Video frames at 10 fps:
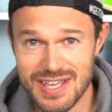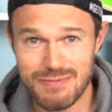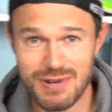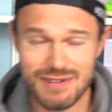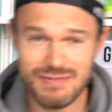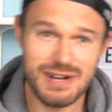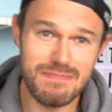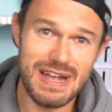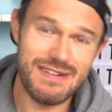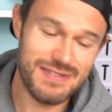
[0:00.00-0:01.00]
you want to run a
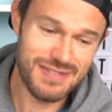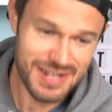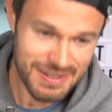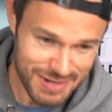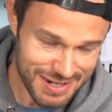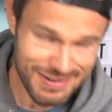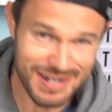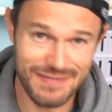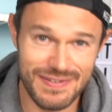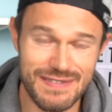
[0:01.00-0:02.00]
marathon, you want to
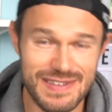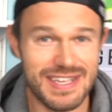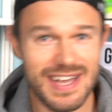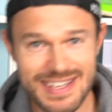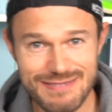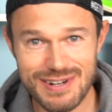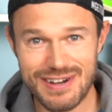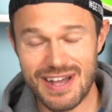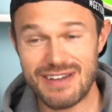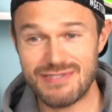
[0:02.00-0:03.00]
run a fifty K, you want a
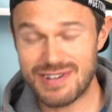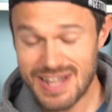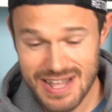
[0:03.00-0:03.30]
one hundred,